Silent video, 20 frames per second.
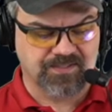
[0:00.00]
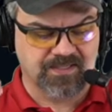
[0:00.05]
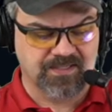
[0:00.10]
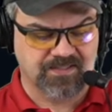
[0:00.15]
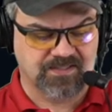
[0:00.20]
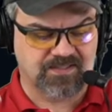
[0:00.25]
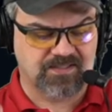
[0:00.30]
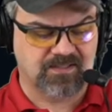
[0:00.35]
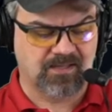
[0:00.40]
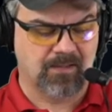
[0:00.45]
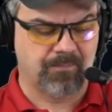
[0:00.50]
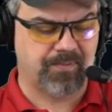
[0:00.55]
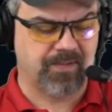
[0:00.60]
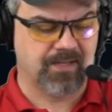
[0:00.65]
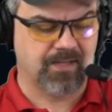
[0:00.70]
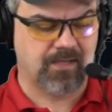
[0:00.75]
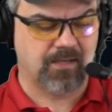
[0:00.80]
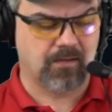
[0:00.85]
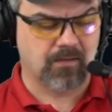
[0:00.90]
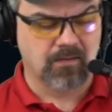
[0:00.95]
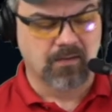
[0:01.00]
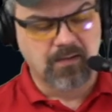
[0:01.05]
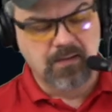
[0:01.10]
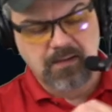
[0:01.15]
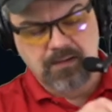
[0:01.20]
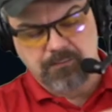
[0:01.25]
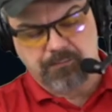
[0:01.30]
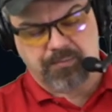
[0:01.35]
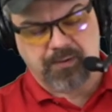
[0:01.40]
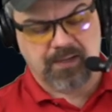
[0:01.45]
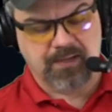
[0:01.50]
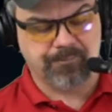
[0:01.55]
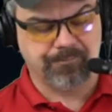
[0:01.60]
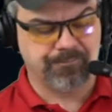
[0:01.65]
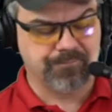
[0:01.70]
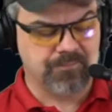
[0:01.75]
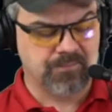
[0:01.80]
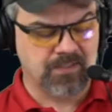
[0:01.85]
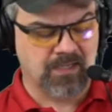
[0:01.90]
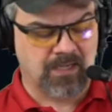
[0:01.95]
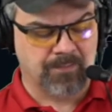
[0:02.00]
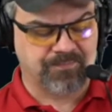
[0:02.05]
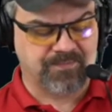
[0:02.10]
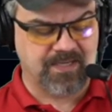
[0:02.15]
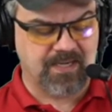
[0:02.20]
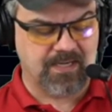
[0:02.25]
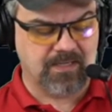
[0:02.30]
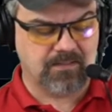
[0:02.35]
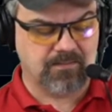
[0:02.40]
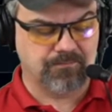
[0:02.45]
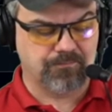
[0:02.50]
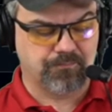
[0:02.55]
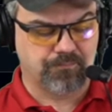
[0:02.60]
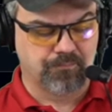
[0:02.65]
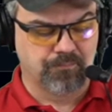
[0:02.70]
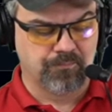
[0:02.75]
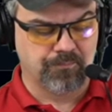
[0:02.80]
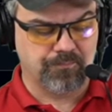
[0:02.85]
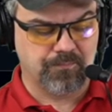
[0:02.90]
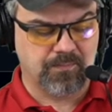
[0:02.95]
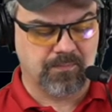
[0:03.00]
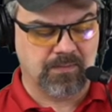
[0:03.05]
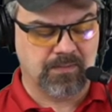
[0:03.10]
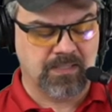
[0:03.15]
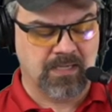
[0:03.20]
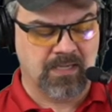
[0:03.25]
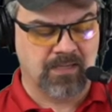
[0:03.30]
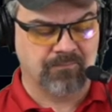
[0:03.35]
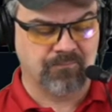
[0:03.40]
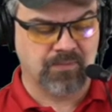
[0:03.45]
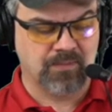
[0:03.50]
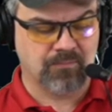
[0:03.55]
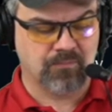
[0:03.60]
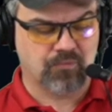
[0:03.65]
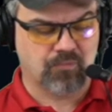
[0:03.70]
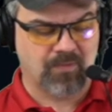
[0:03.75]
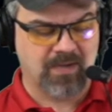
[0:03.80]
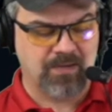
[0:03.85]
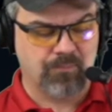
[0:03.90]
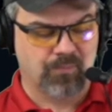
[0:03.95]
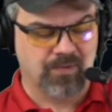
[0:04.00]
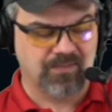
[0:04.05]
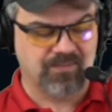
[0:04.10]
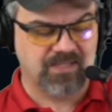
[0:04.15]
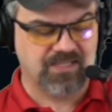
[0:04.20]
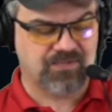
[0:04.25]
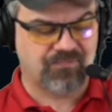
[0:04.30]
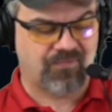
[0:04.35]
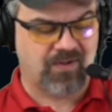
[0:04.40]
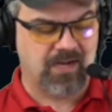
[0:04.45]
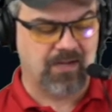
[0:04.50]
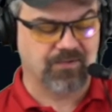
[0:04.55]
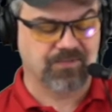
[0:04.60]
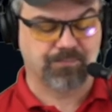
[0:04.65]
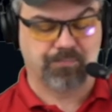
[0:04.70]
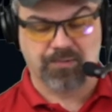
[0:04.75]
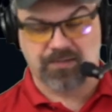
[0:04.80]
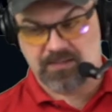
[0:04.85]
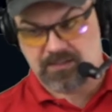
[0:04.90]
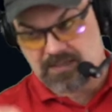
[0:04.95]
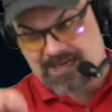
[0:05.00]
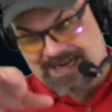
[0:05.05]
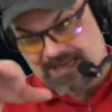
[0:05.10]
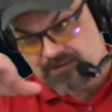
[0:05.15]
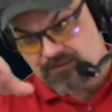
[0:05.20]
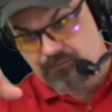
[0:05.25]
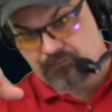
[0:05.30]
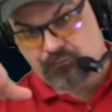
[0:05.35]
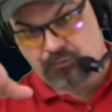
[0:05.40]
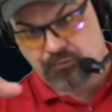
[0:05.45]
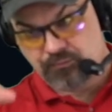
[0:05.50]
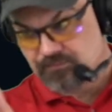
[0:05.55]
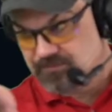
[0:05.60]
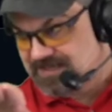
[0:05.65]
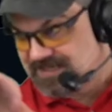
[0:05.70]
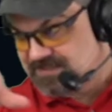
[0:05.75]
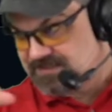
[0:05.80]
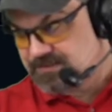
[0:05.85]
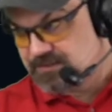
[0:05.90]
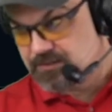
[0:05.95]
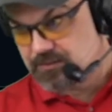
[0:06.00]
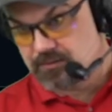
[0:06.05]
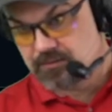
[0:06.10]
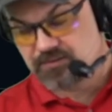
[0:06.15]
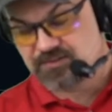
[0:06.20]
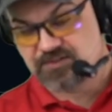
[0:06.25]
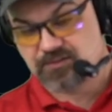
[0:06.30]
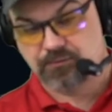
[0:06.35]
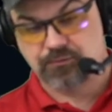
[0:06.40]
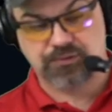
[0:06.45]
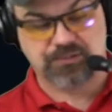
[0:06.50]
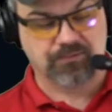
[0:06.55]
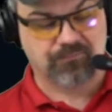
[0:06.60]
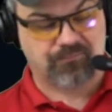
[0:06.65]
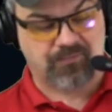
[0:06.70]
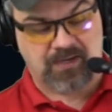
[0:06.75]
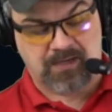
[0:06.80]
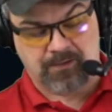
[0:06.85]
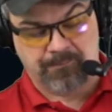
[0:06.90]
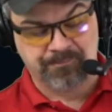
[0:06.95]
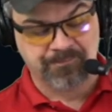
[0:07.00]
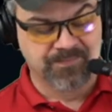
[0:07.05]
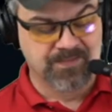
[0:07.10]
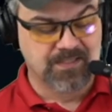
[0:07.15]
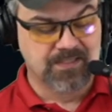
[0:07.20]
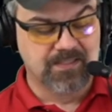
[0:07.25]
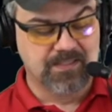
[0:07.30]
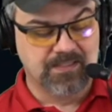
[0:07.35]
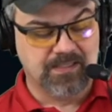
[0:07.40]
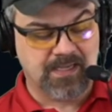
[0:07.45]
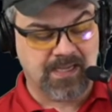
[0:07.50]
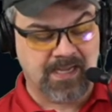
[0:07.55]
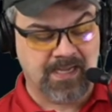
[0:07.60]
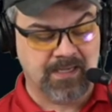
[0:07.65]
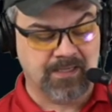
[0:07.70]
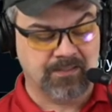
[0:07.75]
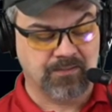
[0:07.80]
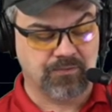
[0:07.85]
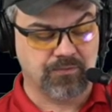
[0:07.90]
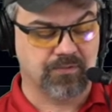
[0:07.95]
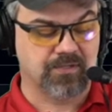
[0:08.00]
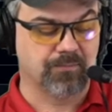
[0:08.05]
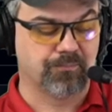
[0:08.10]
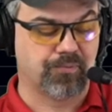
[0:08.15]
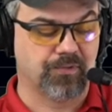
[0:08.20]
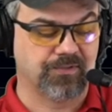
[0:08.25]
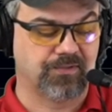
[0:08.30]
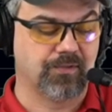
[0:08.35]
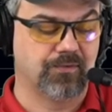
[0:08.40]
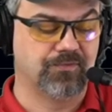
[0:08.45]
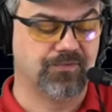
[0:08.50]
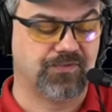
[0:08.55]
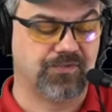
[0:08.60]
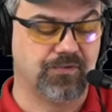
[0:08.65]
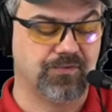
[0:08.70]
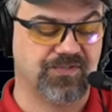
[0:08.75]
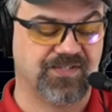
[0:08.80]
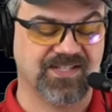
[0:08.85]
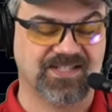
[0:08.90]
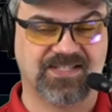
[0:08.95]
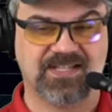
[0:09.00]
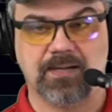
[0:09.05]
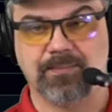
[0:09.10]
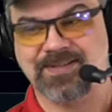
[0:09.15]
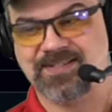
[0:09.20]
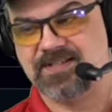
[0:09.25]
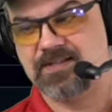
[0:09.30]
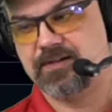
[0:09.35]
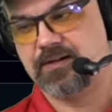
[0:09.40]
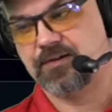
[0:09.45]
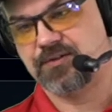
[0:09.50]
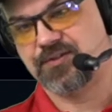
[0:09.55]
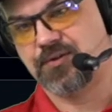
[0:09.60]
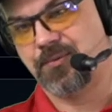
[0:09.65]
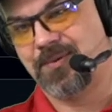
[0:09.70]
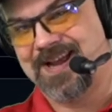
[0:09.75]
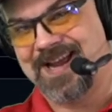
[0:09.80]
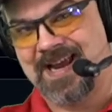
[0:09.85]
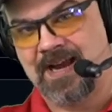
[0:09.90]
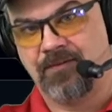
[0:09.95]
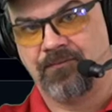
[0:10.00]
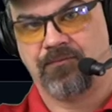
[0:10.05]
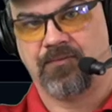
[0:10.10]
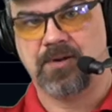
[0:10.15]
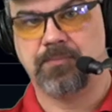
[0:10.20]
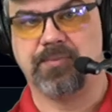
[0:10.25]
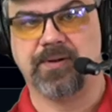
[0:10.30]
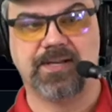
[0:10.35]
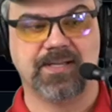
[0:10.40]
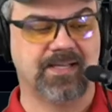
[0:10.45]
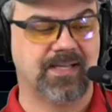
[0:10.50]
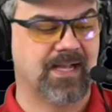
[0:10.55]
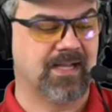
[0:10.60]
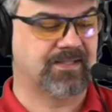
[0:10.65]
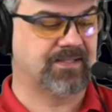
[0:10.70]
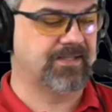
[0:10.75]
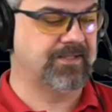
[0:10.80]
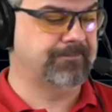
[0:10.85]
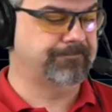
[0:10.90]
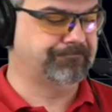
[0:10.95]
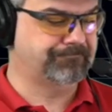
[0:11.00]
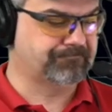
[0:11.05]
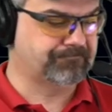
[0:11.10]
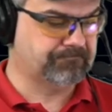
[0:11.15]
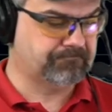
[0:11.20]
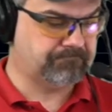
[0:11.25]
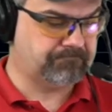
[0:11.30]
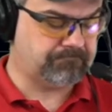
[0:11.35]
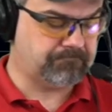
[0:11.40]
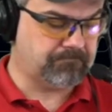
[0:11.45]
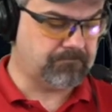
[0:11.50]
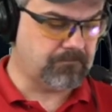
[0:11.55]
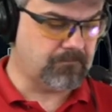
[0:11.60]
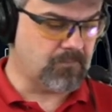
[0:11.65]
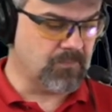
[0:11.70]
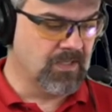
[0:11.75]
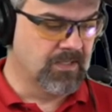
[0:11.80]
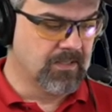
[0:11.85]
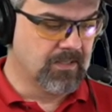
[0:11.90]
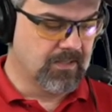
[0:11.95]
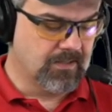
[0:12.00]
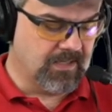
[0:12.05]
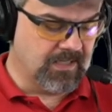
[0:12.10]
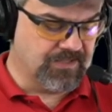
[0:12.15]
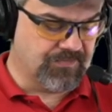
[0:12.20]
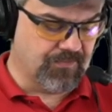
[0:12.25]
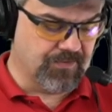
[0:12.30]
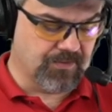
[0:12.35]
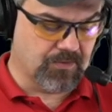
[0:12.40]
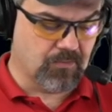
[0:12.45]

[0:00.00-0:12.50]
is slipping here, but update, uh, create one of these files, put it at the root next to your solution file, and you can put those using statements in here so everybody gets it. Thanks for the